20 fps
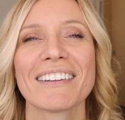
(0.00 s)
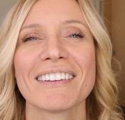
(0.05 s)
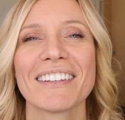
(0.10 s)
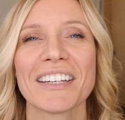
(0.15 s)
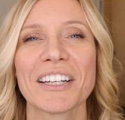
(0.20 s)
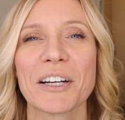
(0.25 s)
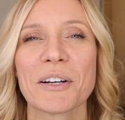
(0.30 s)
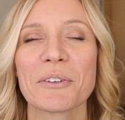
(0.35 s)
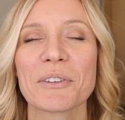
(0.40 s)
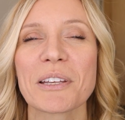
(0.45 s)

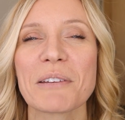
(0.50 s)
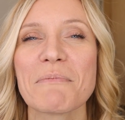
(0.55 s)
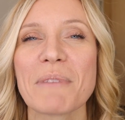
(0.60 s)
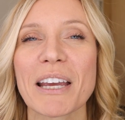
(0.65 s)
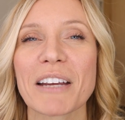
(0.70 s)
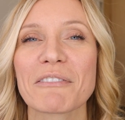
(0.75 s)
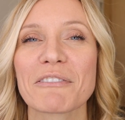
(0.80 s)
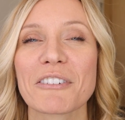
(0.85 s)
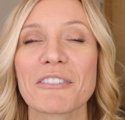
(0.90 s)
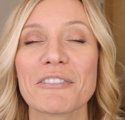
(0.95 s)
they
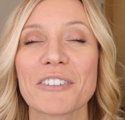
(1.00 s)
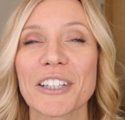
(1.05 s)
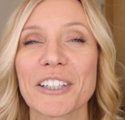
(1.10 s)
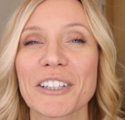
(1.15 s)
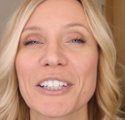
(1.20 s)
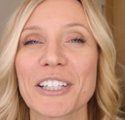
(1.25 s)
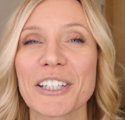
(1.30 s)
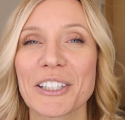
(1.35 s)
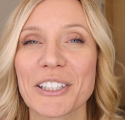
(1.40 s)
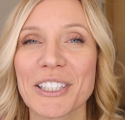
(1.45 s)
make for
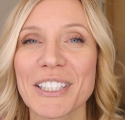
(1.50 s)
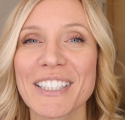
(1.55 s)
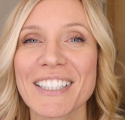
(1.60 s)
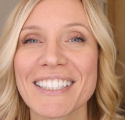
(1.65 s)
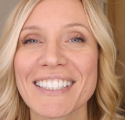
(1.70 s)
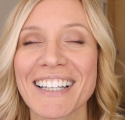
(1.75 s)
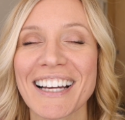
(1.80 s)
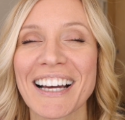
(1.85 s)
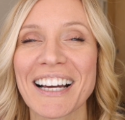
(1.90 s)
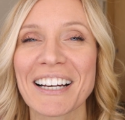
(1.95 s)
very good
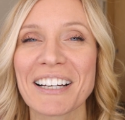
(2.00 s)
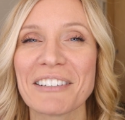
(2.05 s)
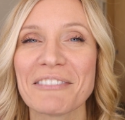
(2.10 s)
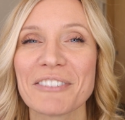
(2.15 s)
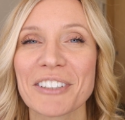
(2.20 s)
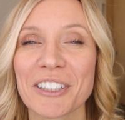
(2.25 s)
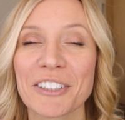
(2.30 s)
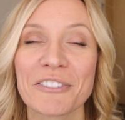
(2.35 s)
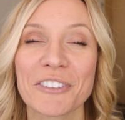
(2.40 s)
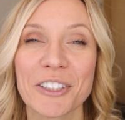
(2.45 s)

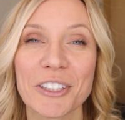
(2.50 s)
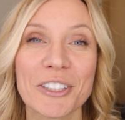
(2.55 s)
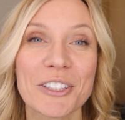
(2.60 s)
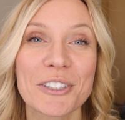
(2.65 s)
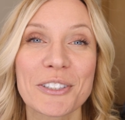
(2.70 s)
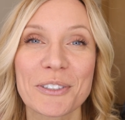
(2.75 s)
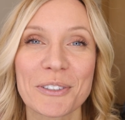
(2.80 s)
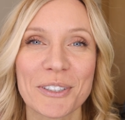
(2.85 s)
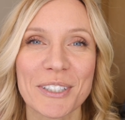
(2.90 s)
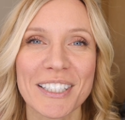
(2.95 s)

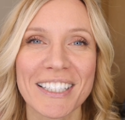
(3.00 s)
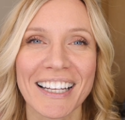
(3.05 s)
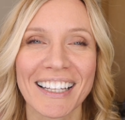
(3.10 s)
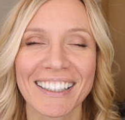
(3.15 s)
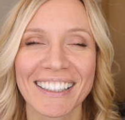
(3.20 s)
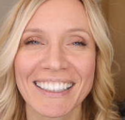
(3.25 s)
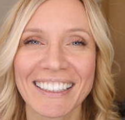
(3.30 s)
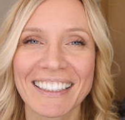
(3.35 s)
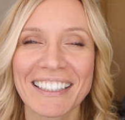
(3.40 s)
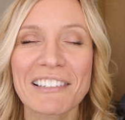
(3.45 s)
storytelling.